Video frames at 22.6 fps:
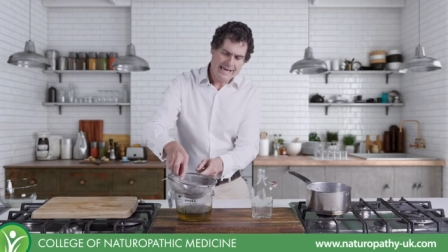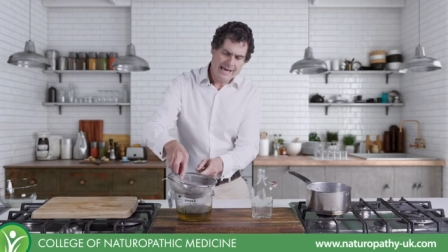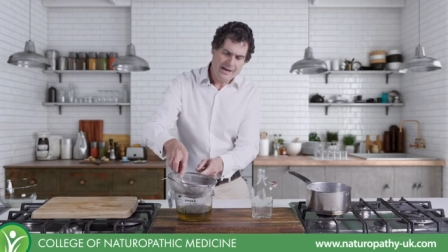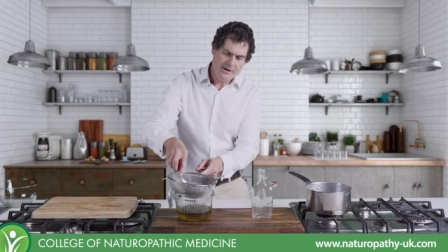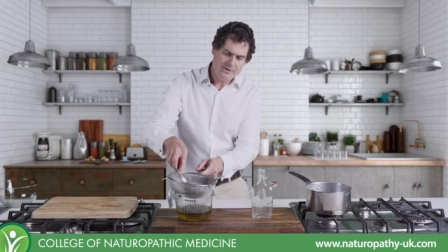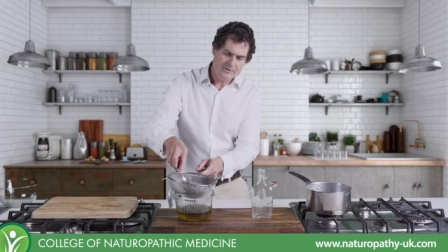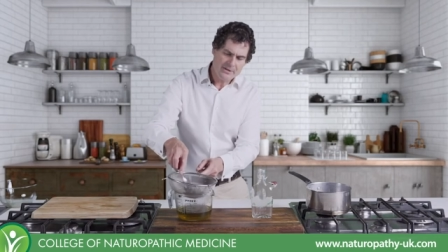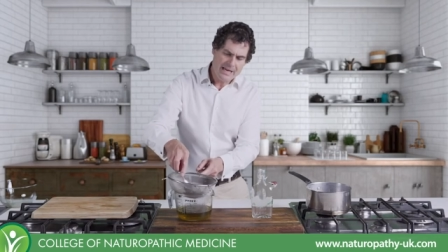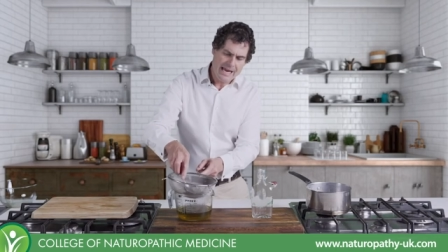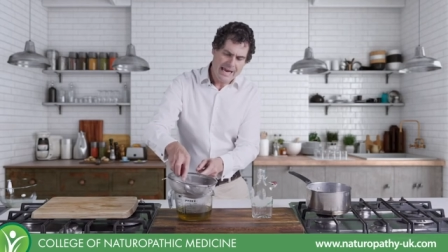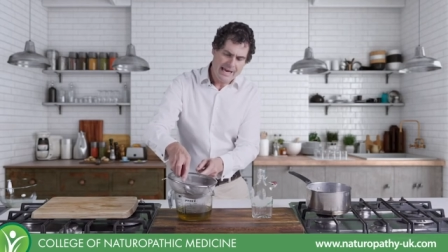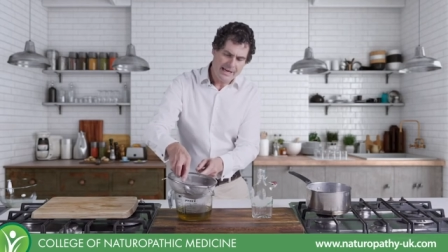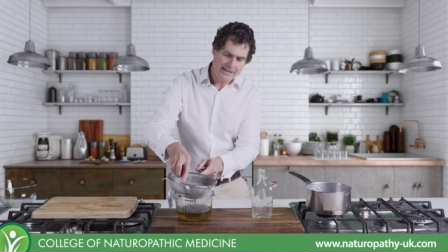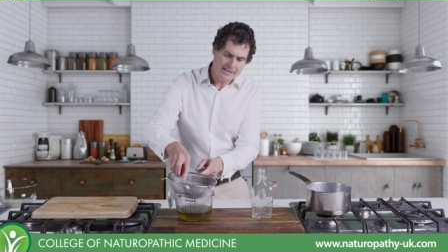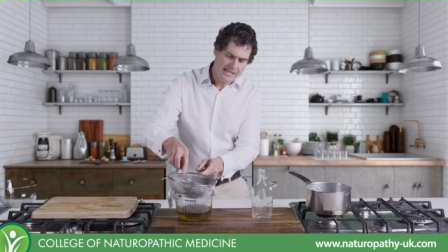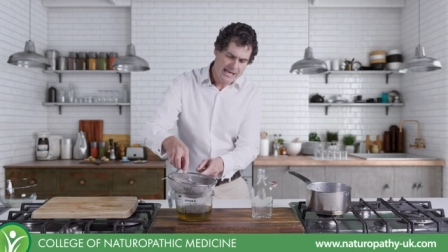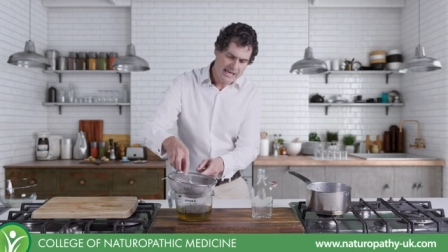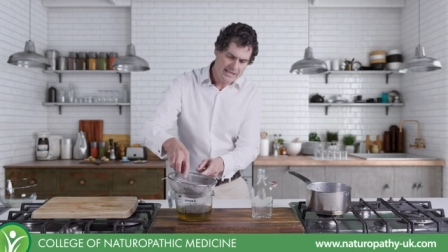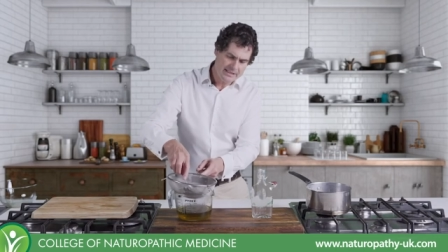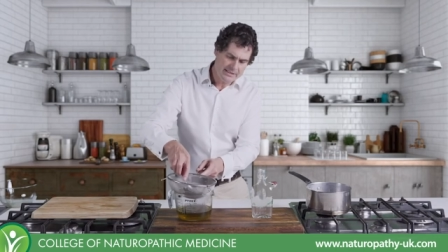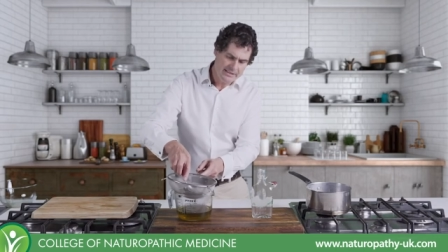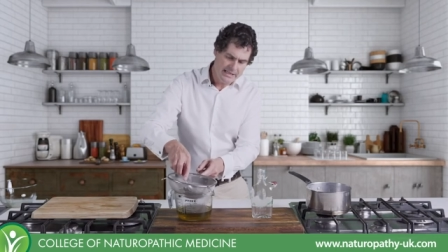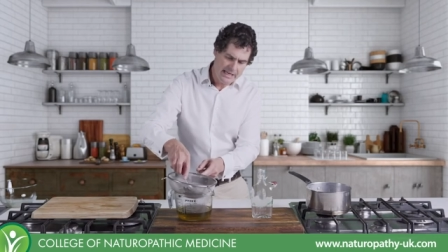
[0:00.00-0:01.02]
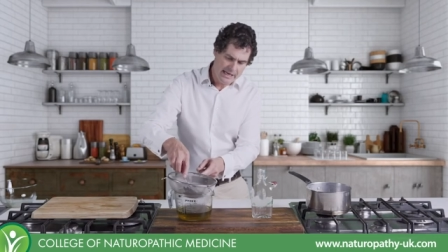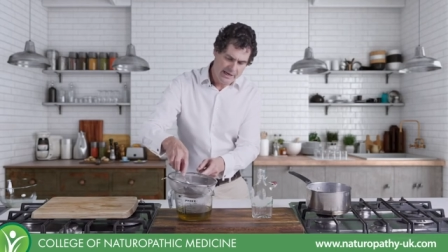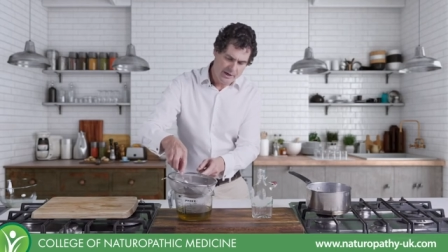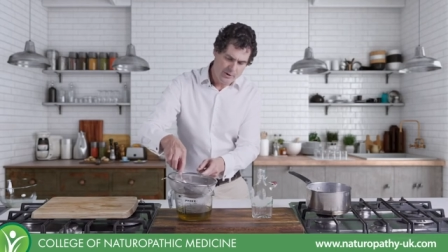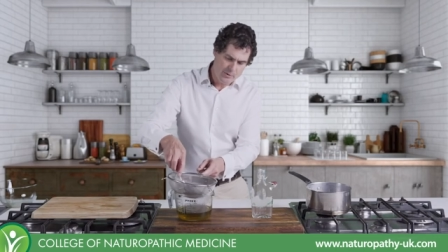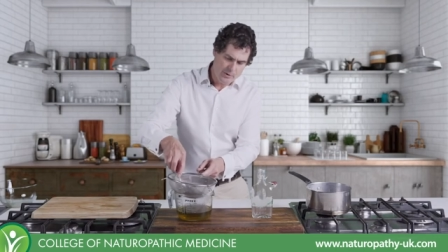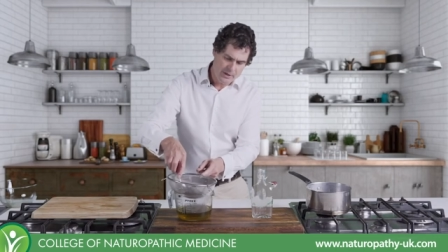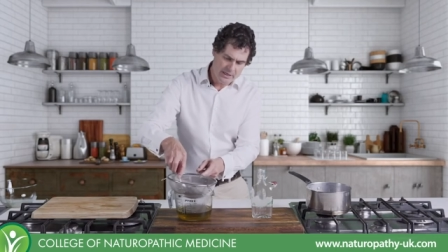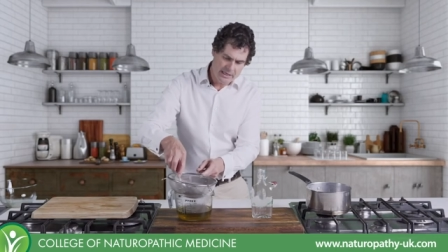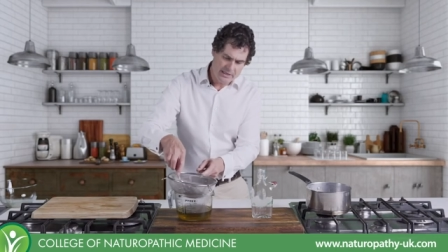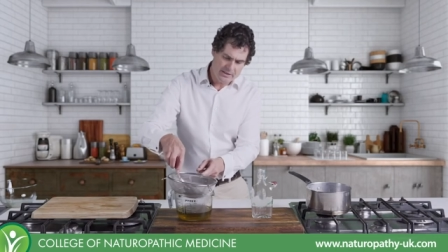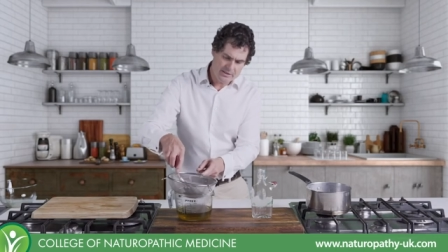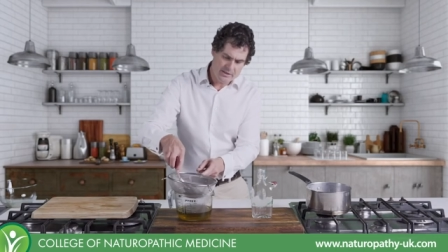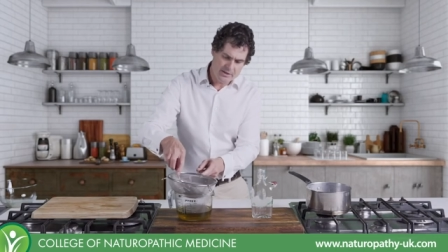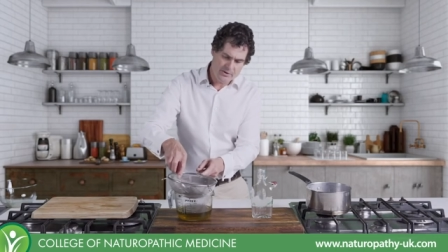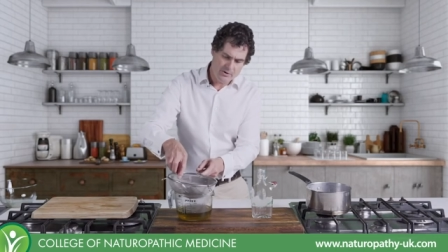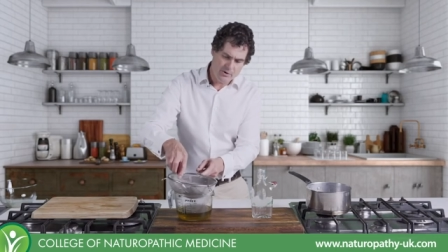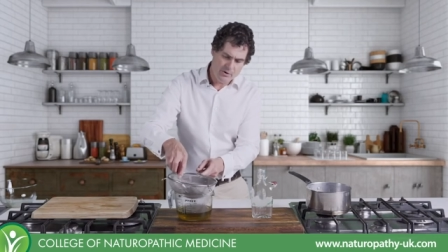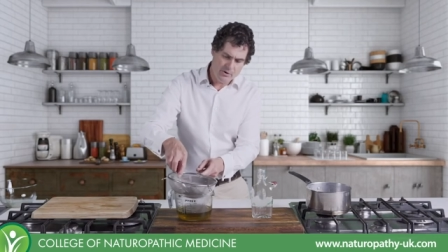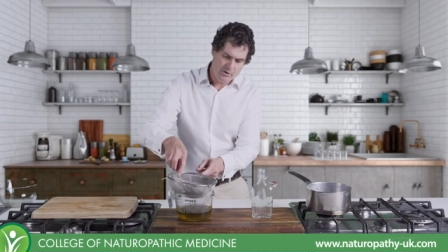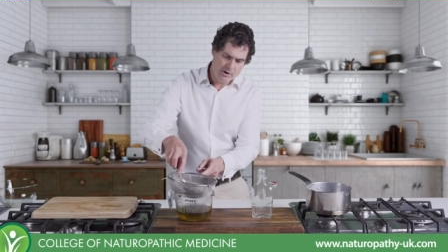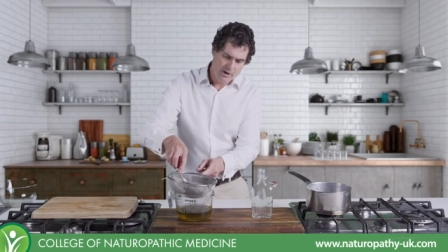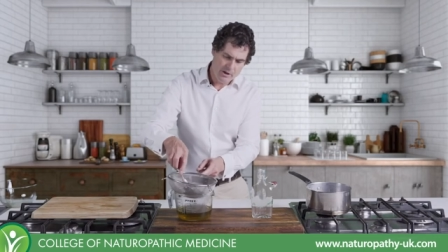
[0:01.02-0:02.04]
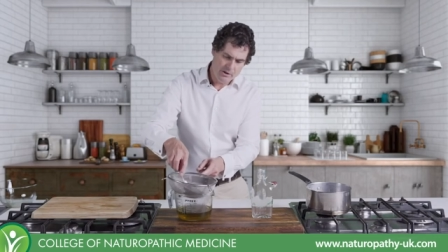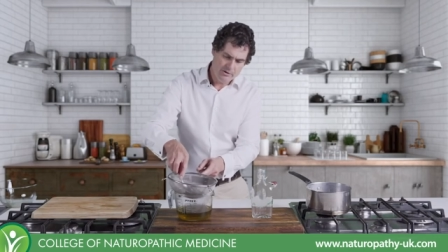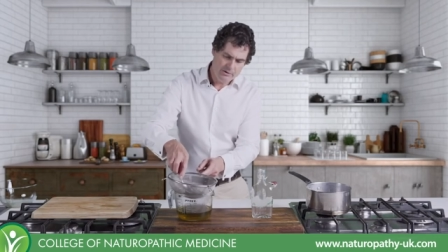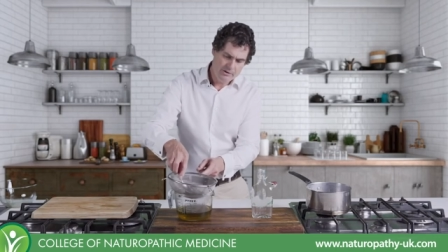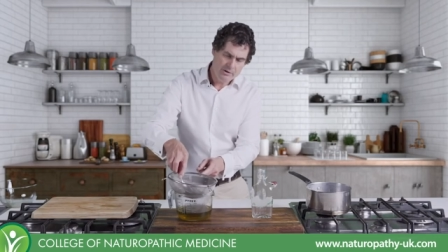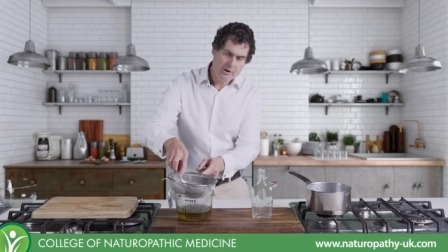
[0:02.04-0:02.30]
out excess liquid into the oil.